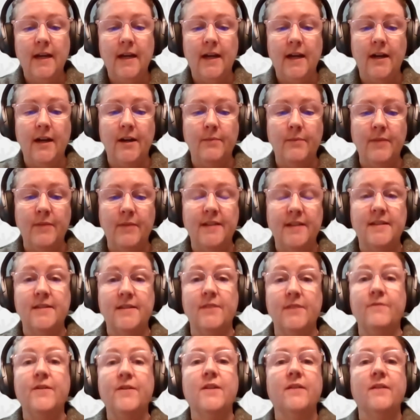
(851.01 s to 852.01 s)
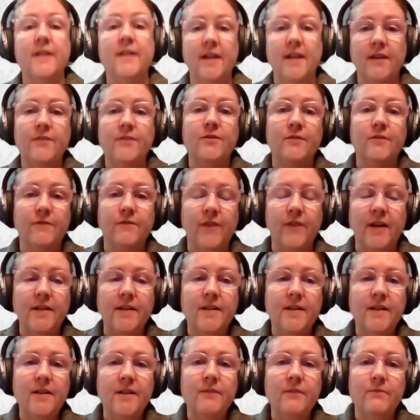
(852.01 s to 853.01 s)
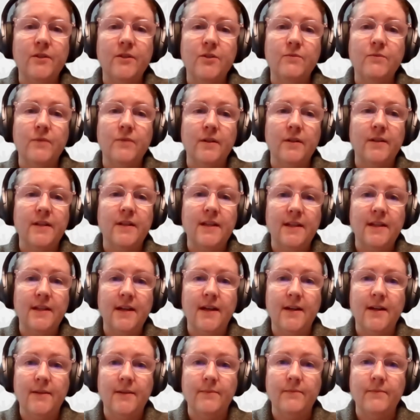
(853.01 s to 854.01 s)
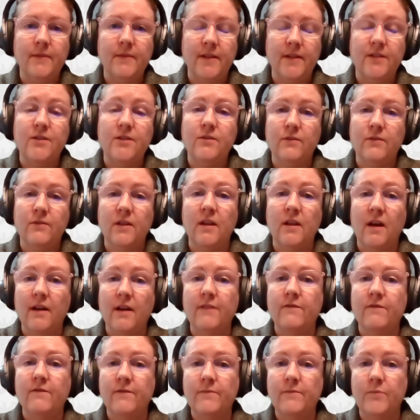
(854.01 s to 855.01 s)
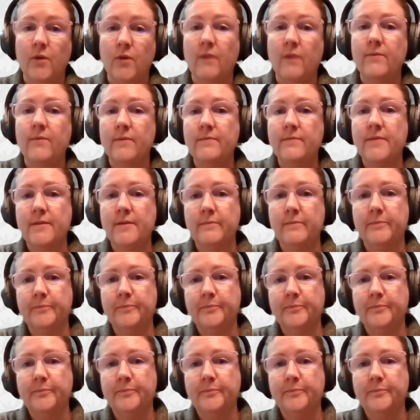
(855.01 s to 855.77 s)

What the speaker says: It's severely underfunded, which really leads to a lot of problems.